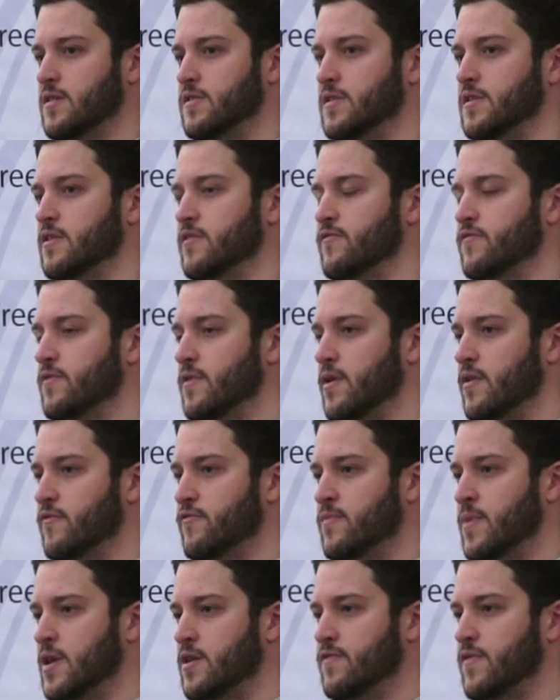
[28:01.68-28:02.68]
idea of,
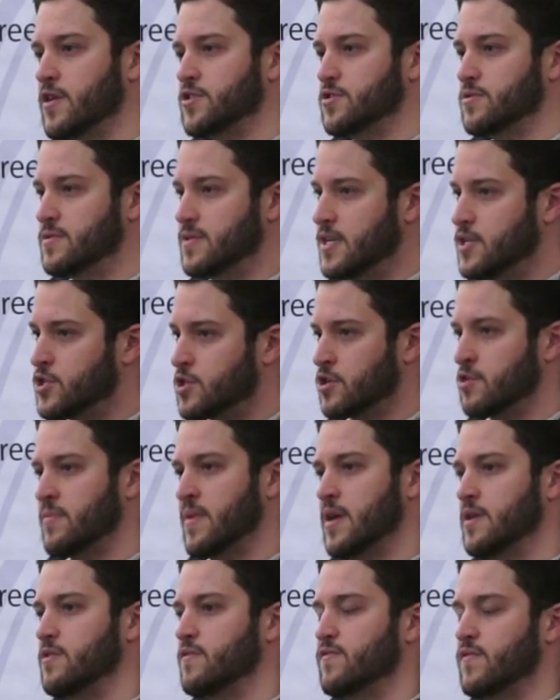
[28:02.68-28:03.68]
of manufacture, digital
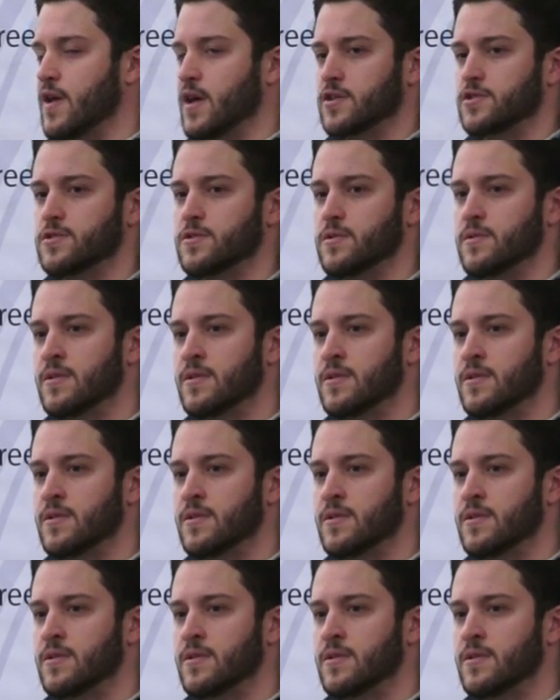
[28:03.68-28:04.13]
manufacture,